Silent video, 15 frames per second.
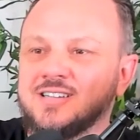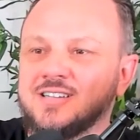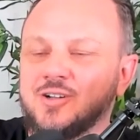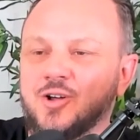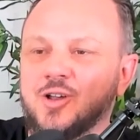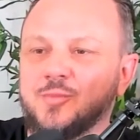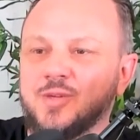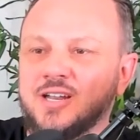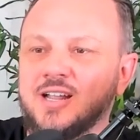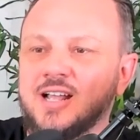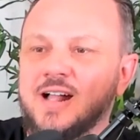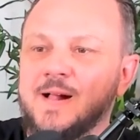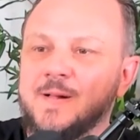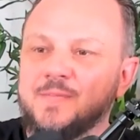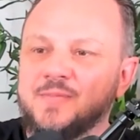You know what I mean?
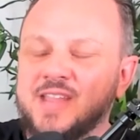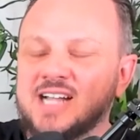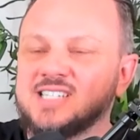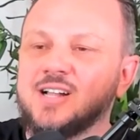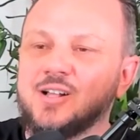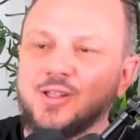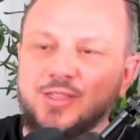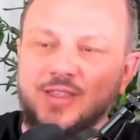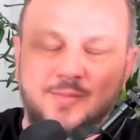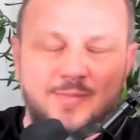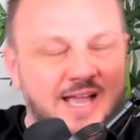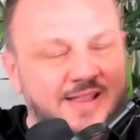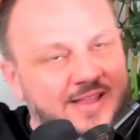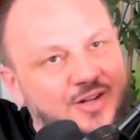That's another thing, man.